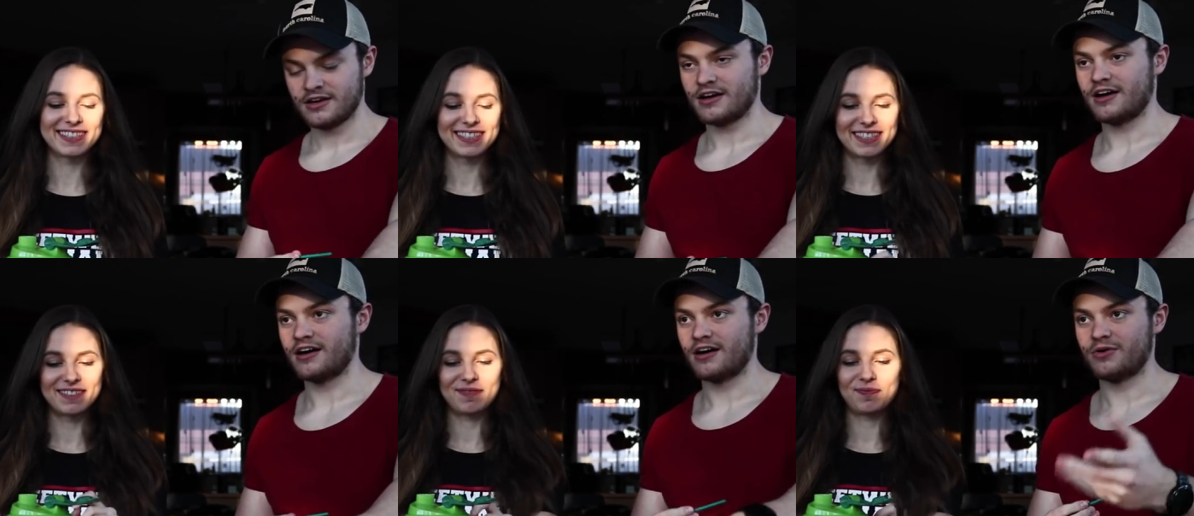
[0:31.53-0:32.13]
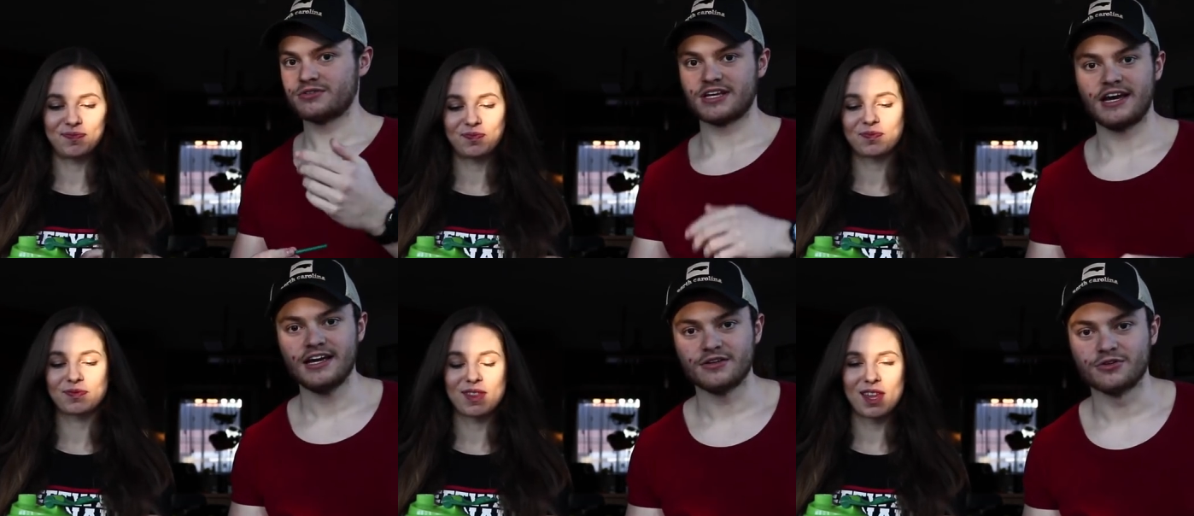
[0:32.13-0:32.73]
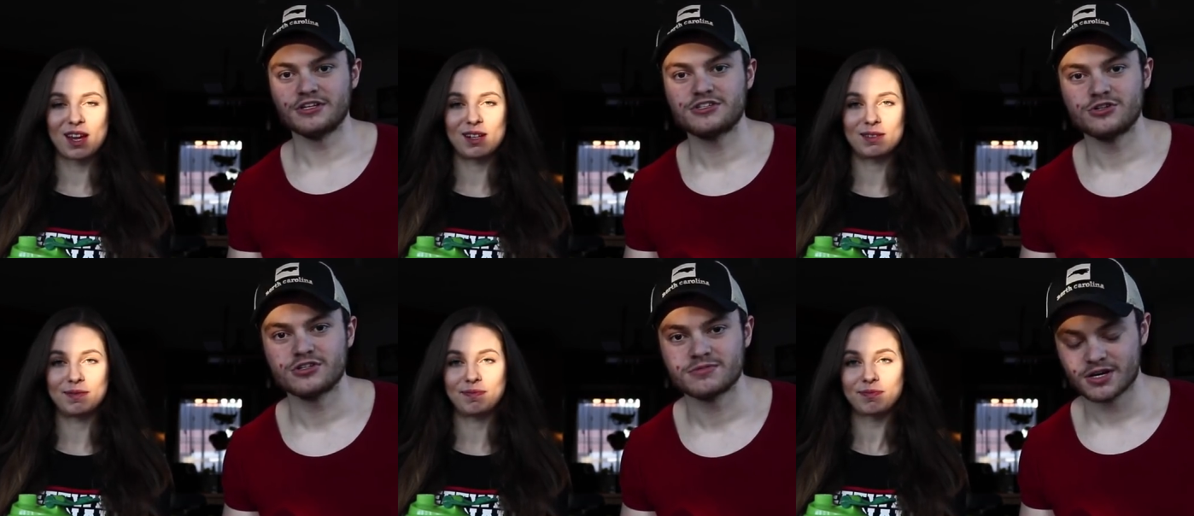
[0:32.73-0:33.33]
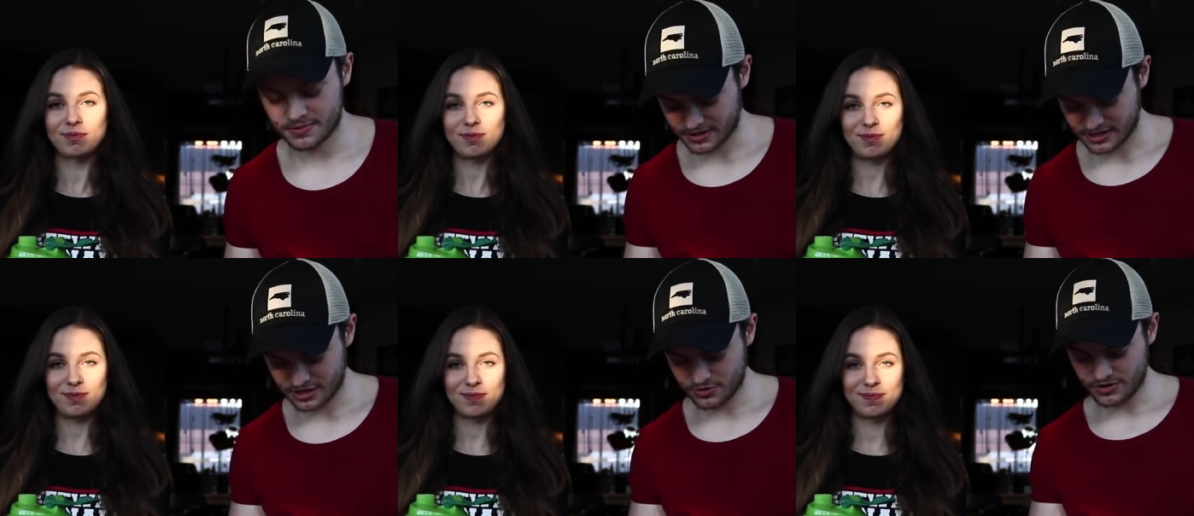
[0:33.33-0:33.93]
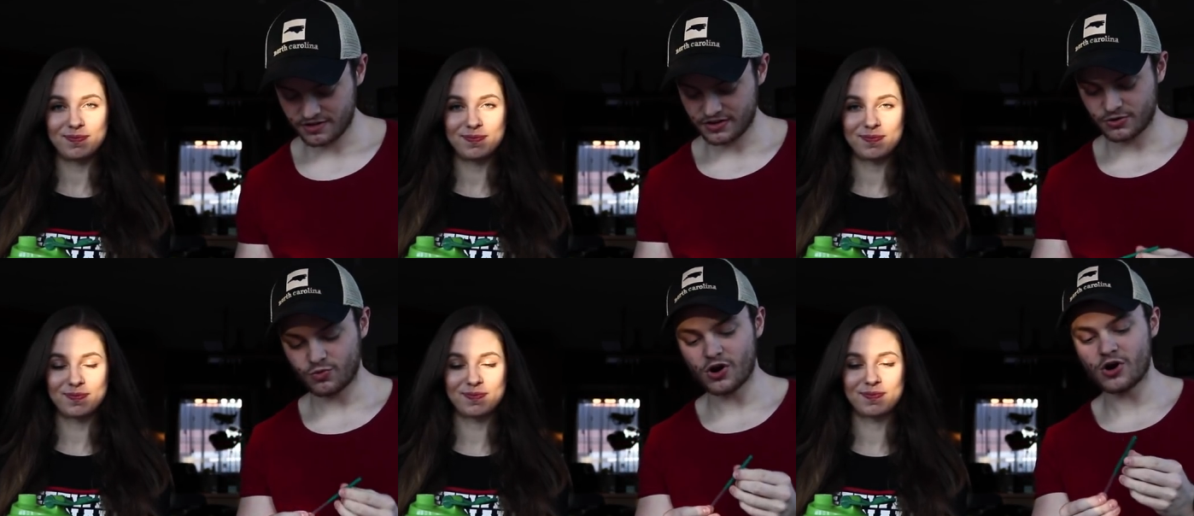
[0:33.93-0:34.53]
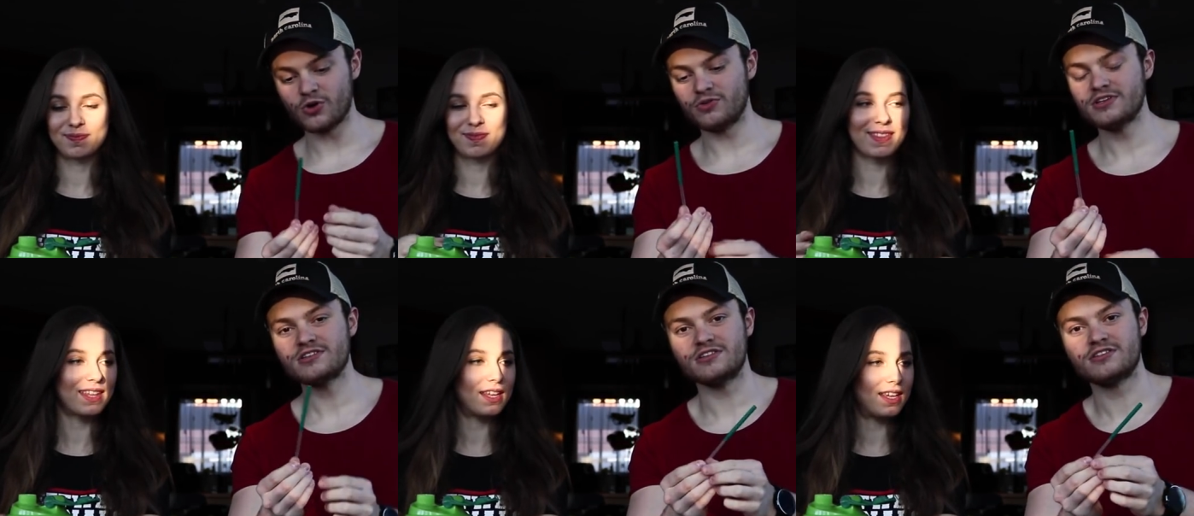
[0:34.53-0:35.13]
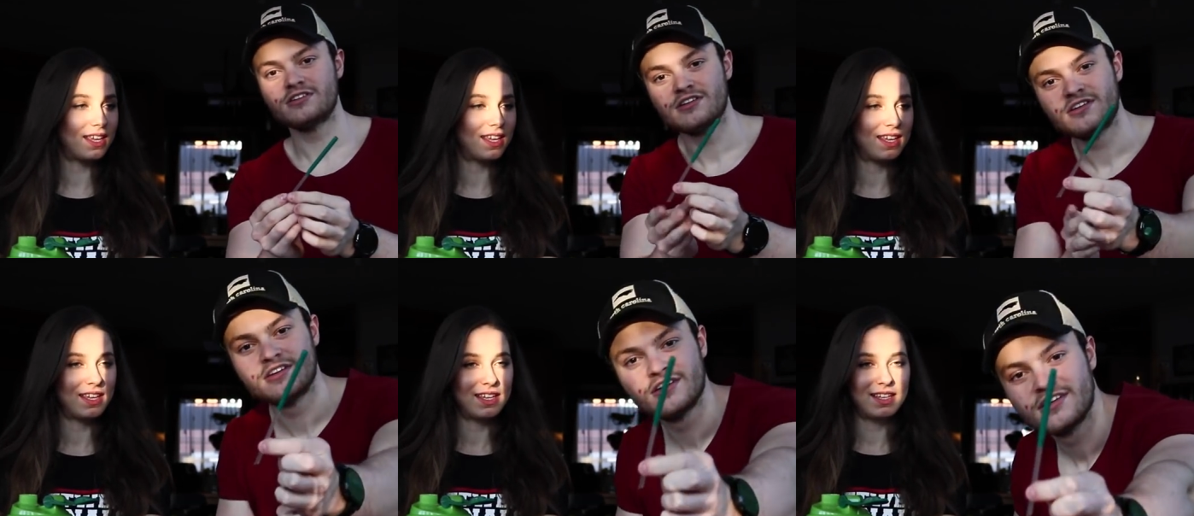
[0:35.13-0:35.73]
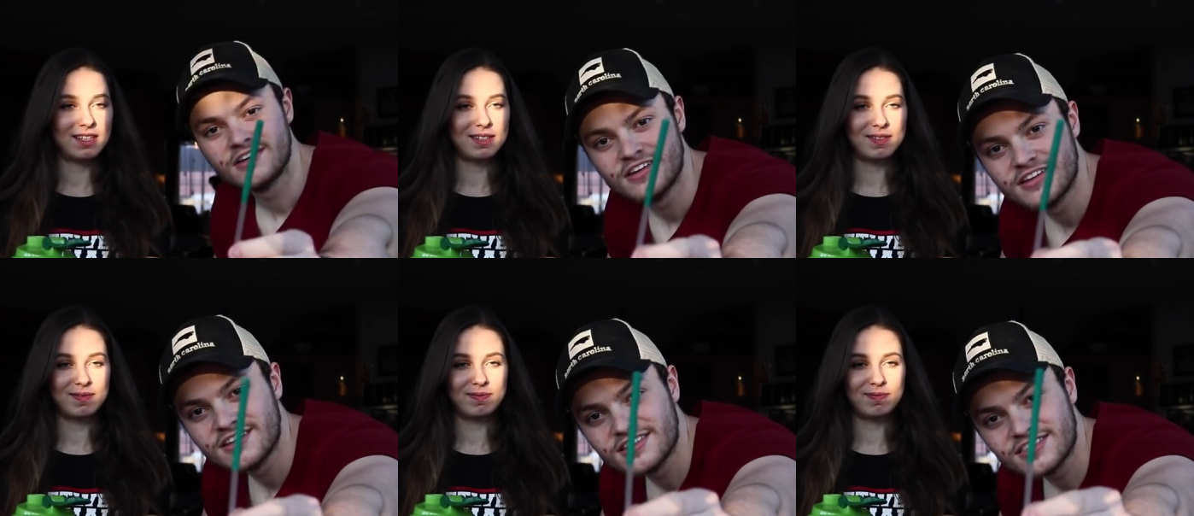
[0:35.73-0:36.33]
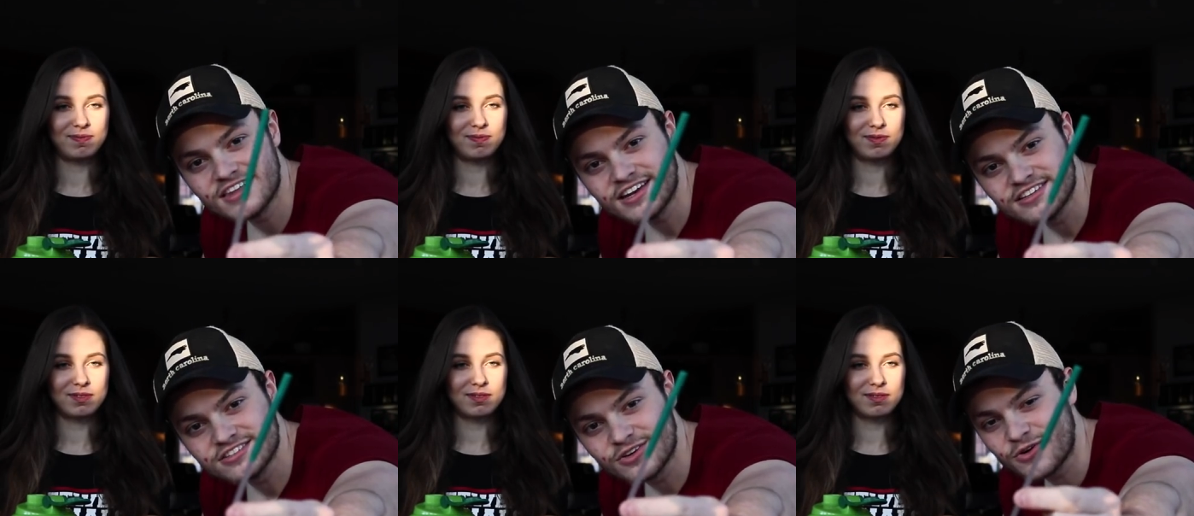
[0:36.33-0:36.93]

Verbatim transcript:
Speaker 1: I was like, hey, well, let's do some type of like Q&A video. Whoa, that is so